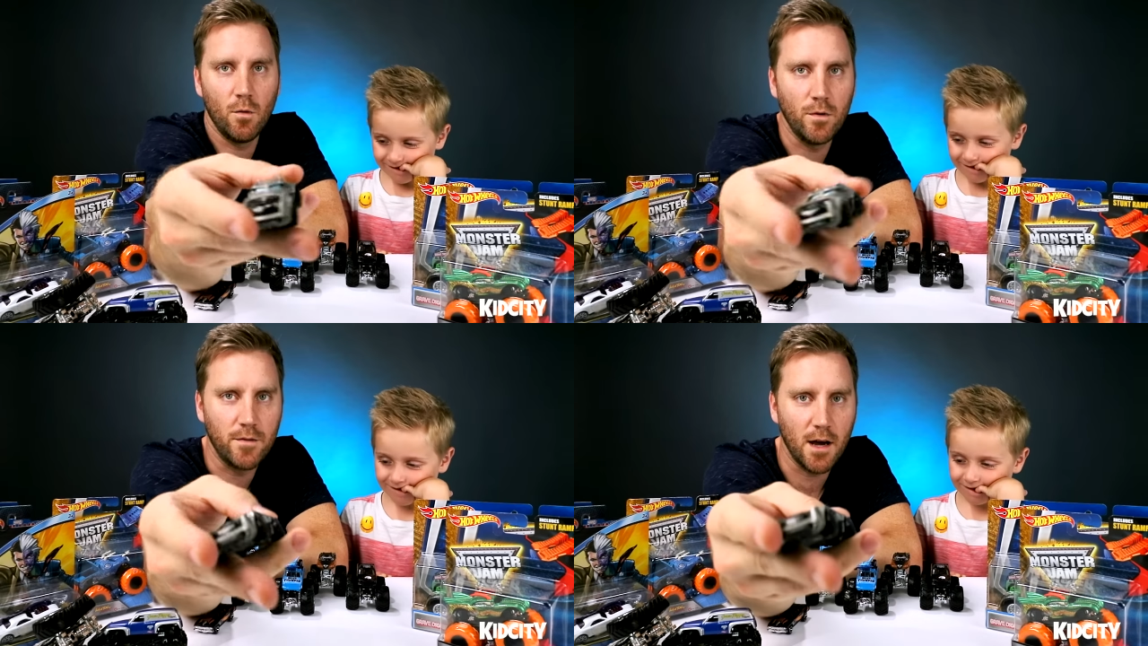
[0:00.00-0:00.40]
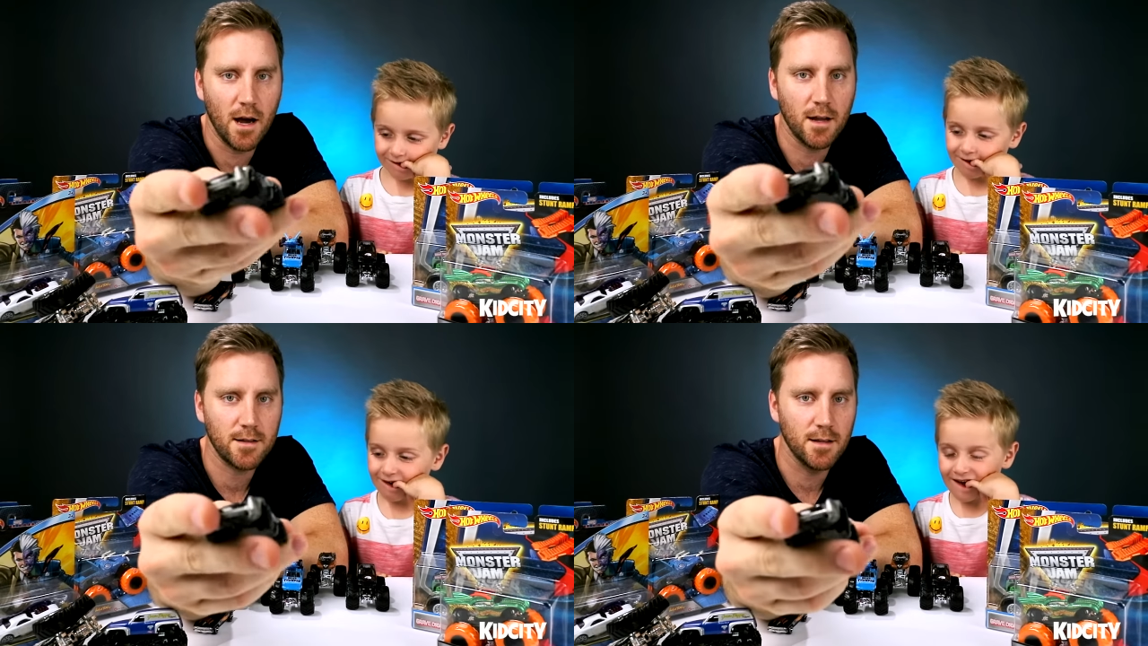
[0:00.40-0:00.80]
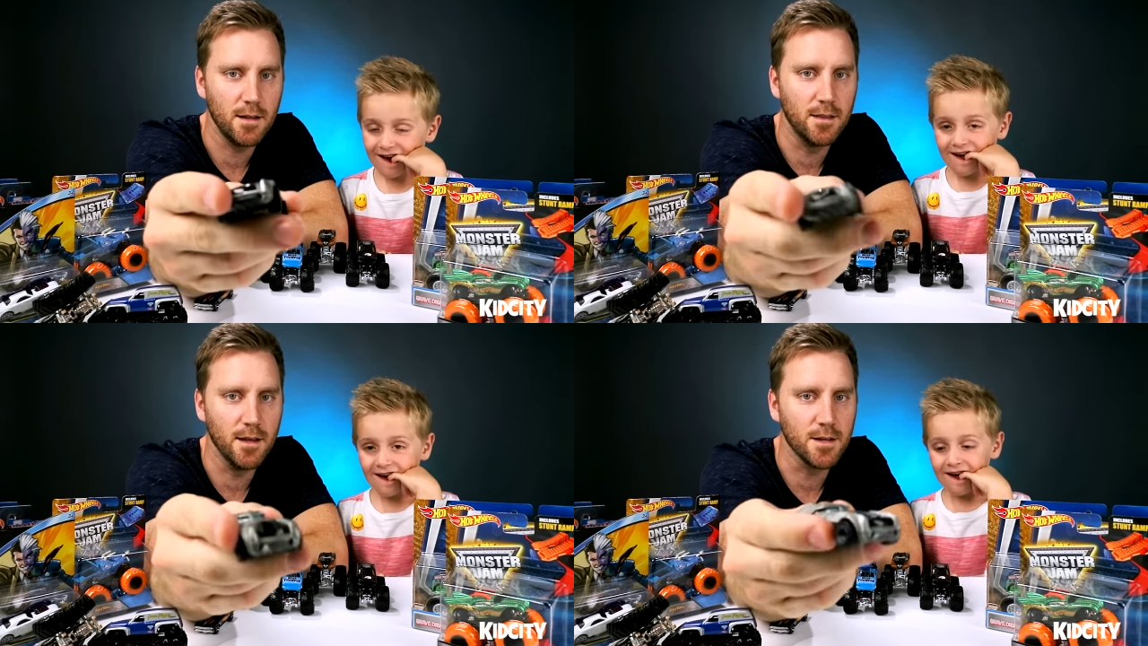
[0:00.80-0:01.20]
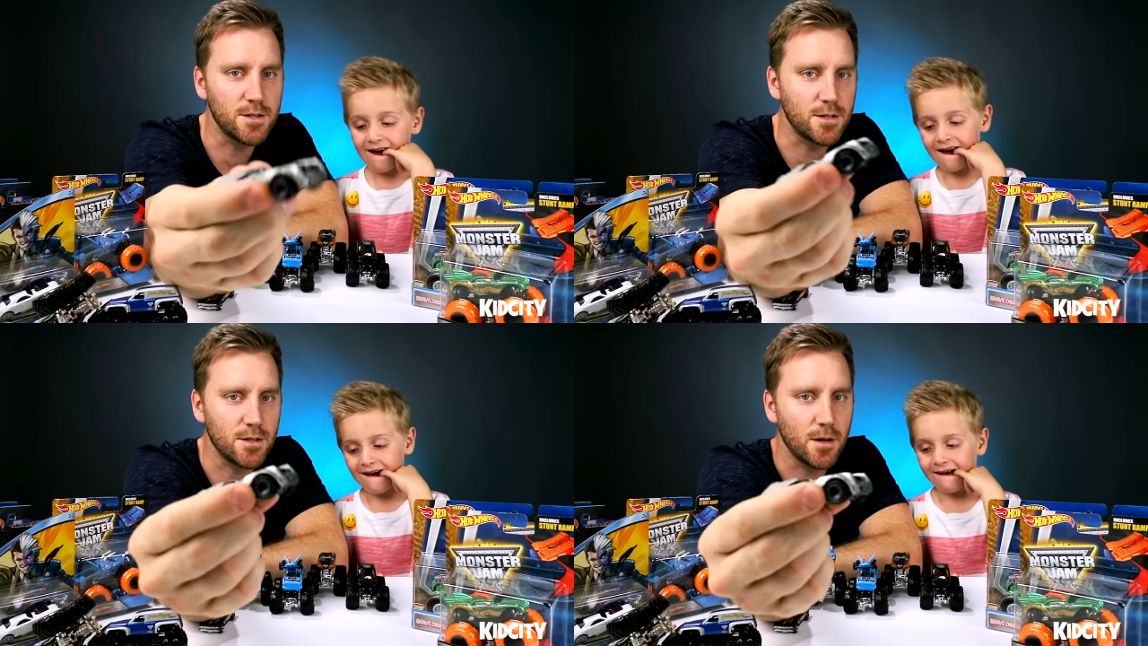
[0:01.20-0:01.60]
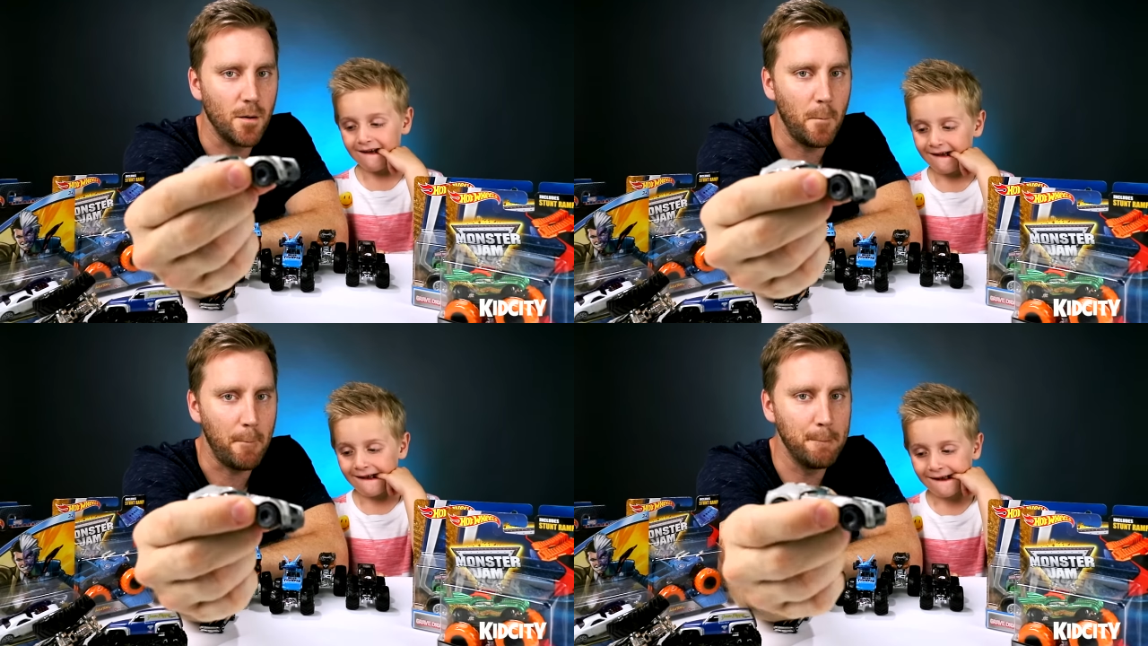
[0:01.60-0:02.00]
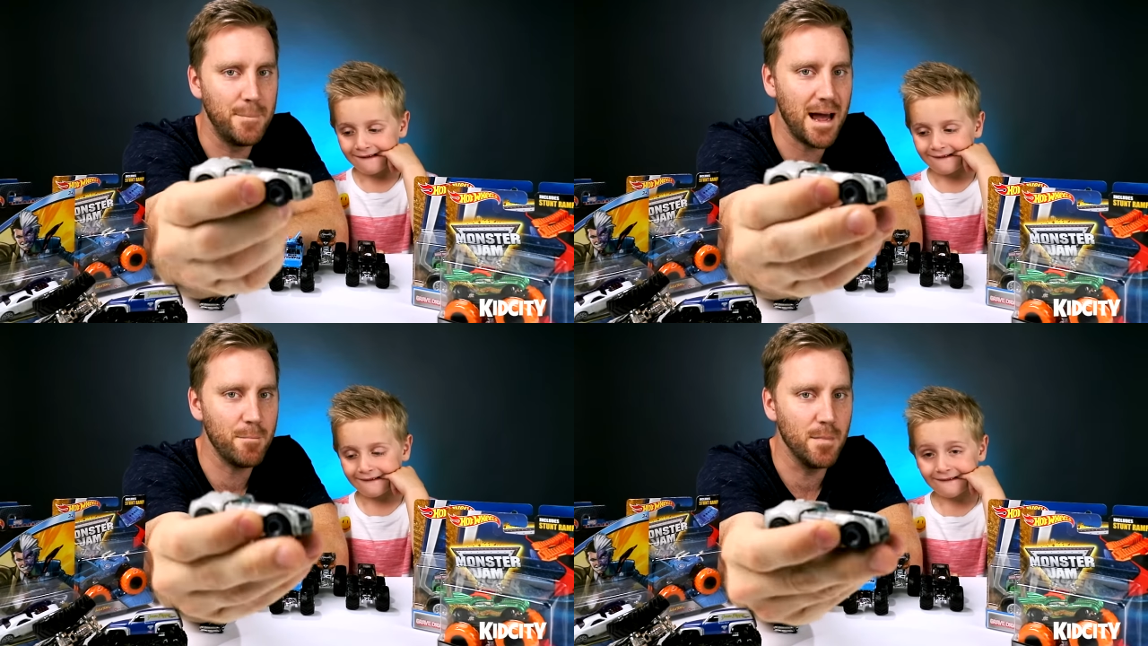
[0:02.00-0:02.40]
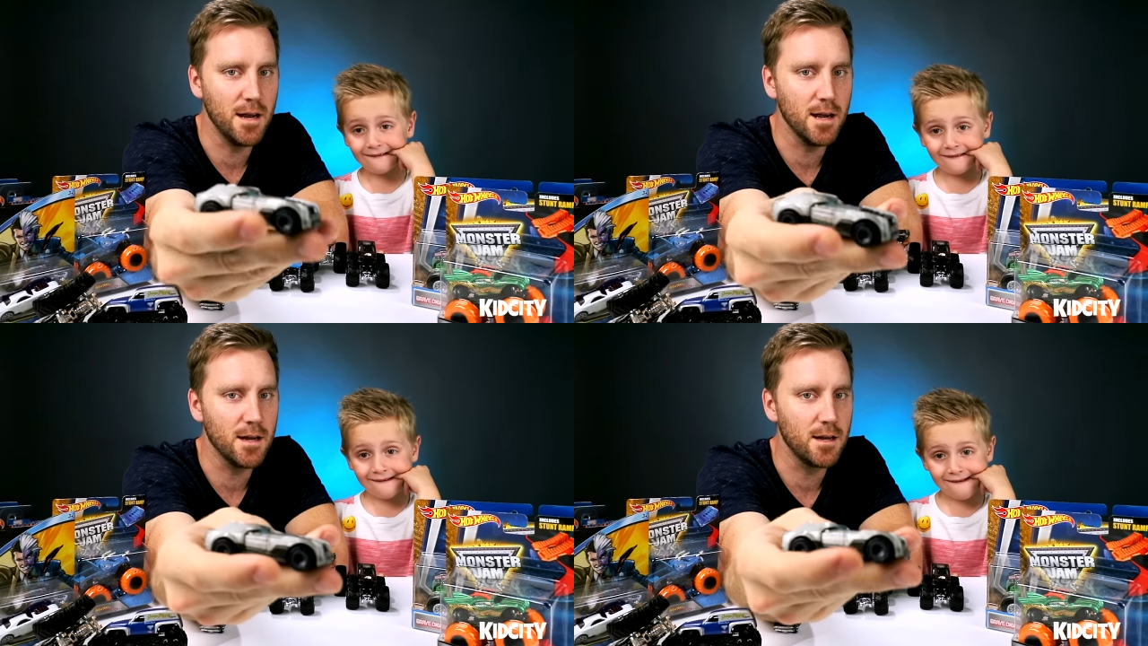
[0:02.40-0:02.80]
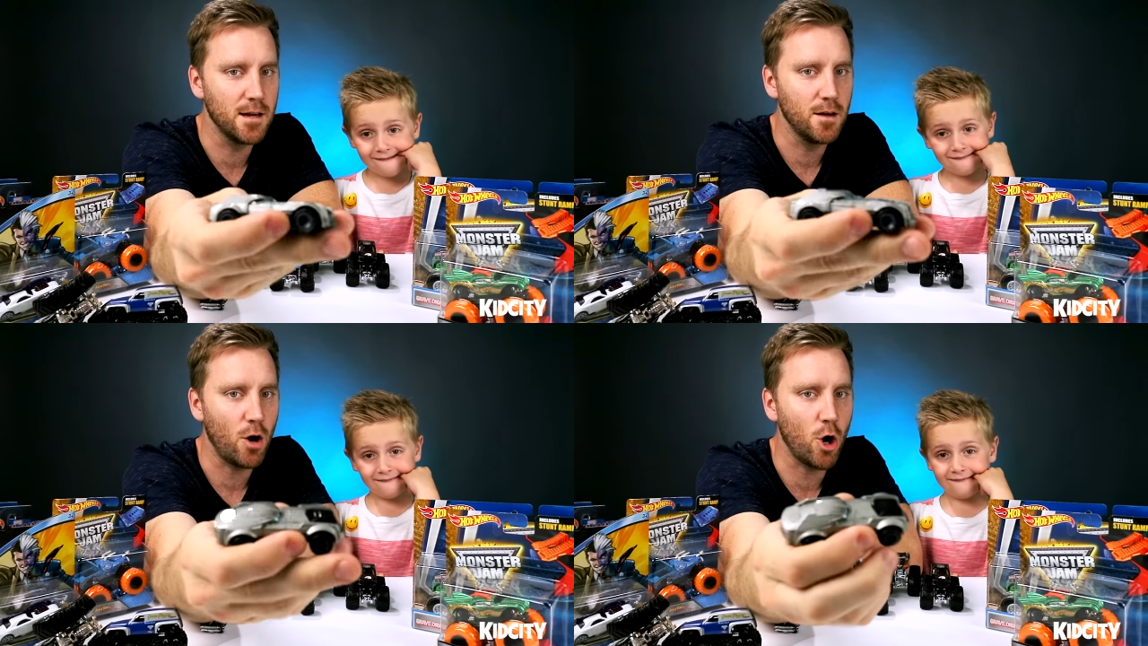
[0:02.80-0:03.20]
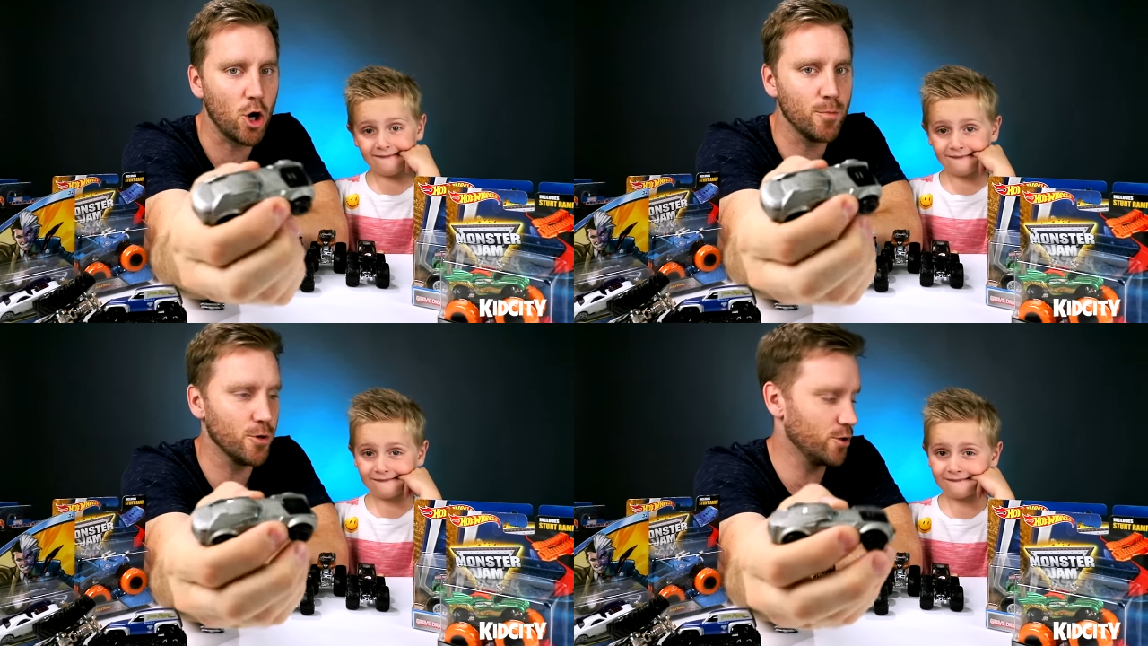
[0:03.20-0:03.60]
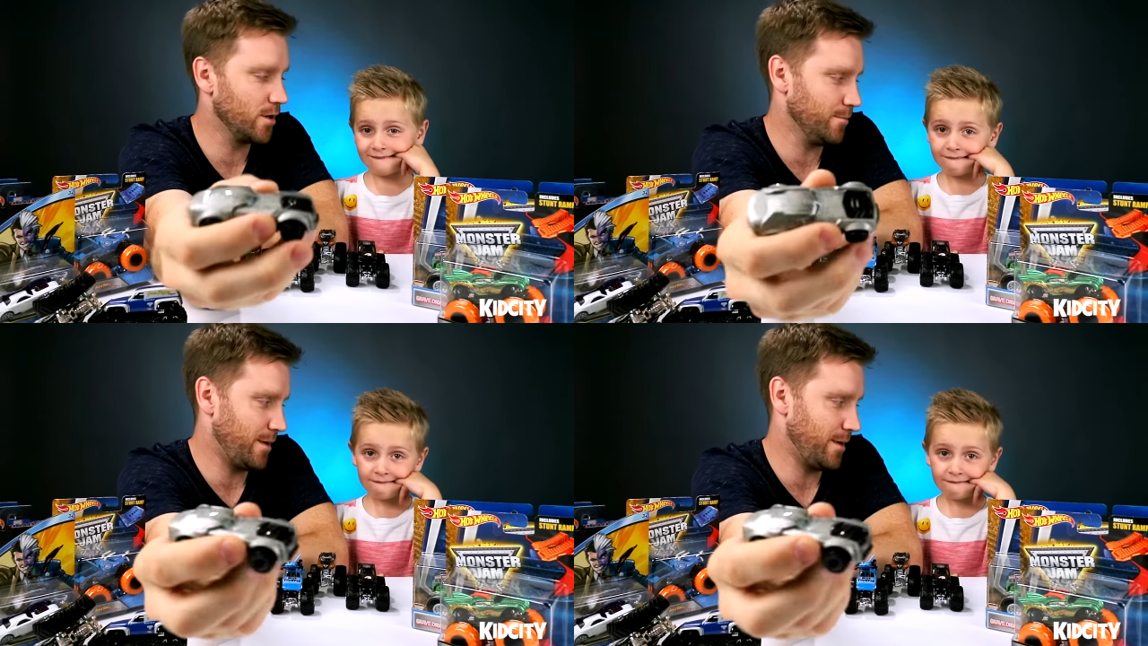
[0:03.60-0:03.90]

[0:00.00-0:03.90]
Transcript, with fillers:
Speaker 1: we've got this Batman, armored